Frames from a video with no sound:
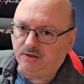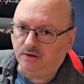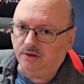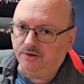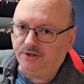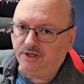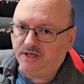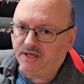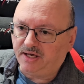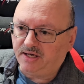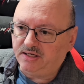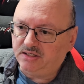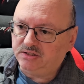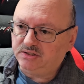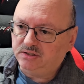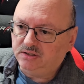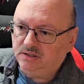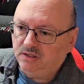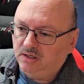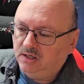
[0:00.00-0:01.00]
on the
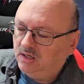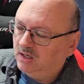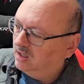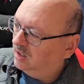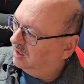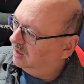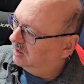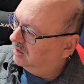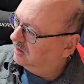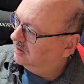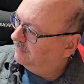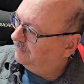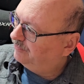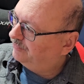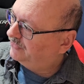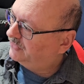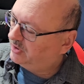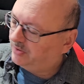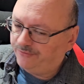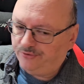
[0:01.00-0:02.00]
case.
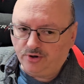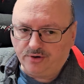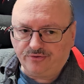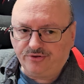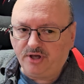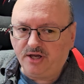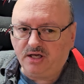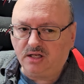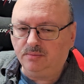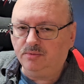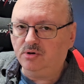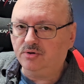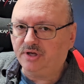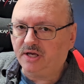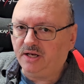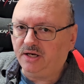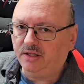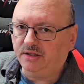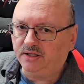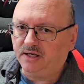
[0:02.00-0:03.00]
If you're thinking about
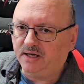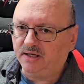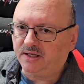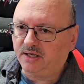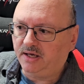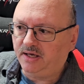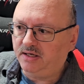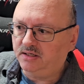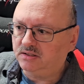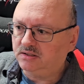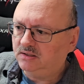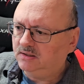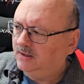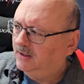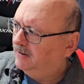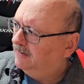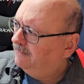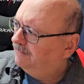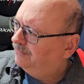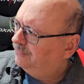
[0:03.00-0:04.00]
getting that case,
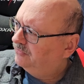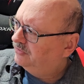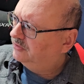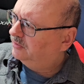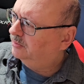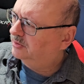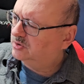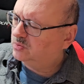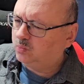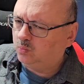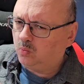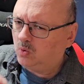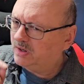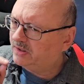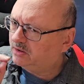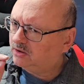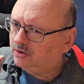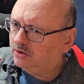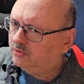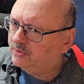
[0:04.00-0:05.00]
there was one
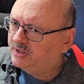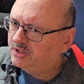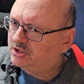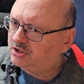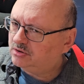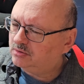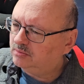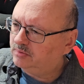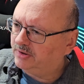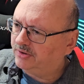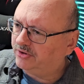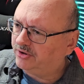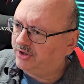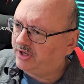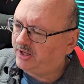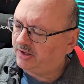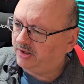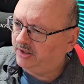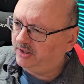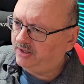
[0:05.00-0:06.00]
little issue with
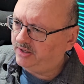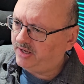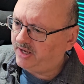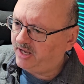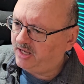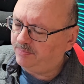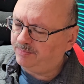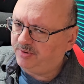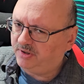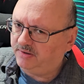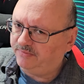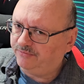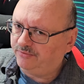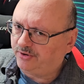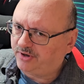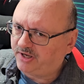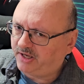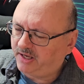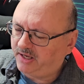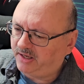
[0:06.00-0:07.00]
the 8-pin for
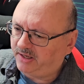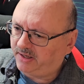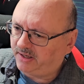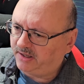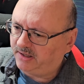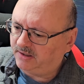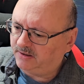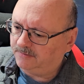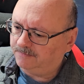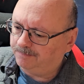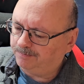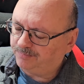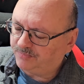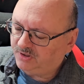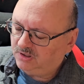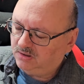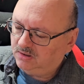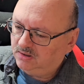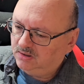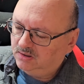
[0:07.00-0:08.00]
there
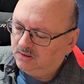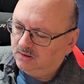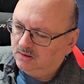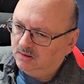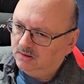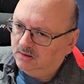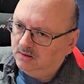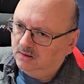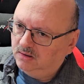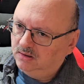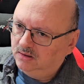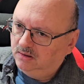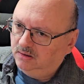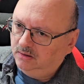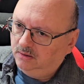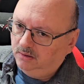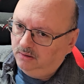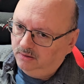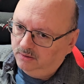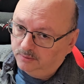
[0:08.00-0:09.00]

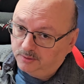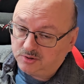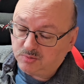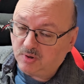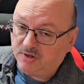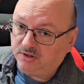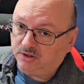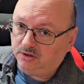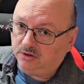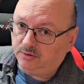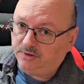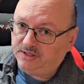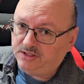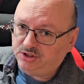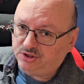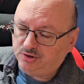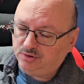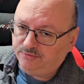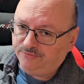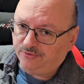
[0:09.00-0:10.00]
was one little
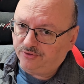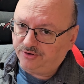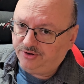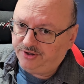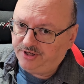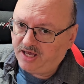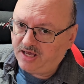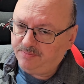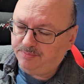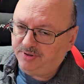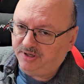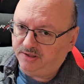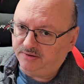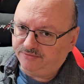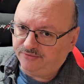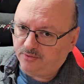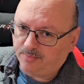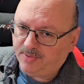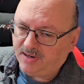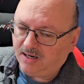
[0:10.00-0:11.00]
issue for the 8-pin
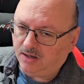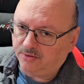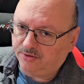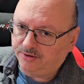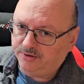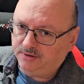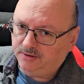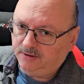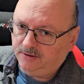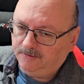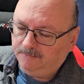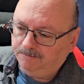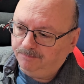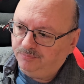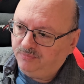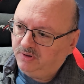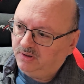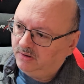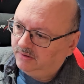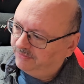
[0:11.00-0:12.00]
for power.
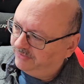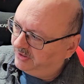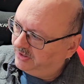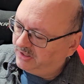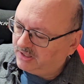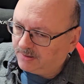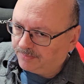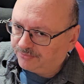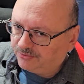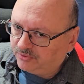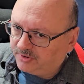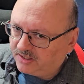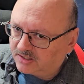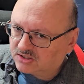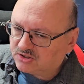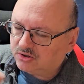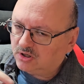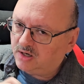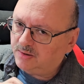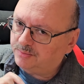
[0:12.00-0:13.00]
Fitting up through that
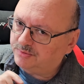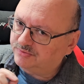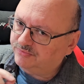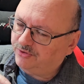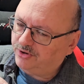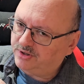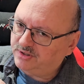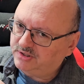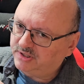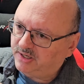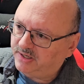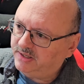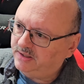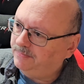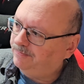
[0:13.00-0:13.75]
slot was very tight.